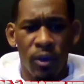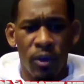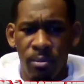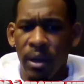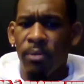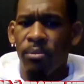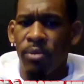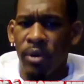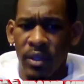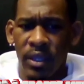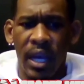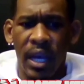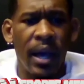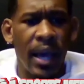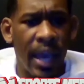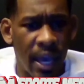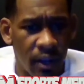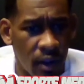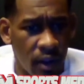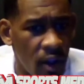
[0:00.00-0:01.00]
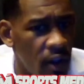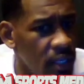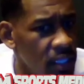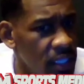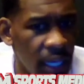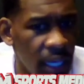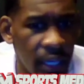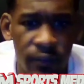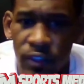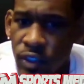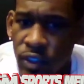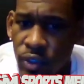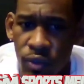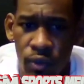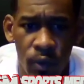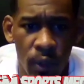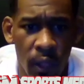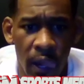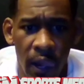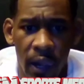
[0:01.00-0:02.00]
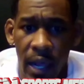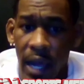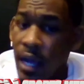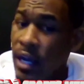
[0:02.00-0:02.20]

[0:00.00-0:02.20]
No, my brother, I had a hard life too.